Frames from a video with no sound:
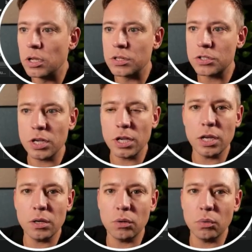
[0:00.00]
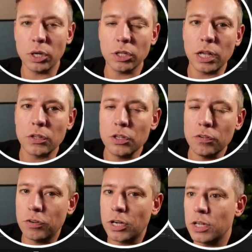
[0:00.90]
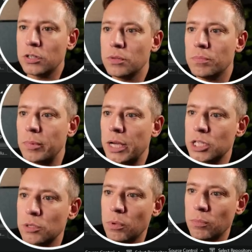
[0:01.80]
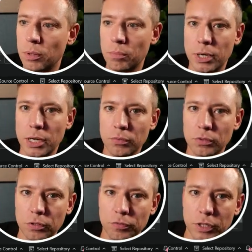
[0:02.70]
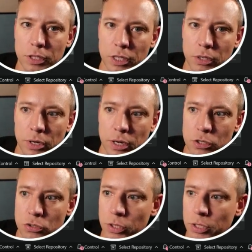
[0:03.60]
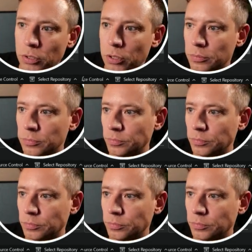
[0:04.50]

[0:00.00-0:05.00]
say one that defines the maximum amount of itineraries to return.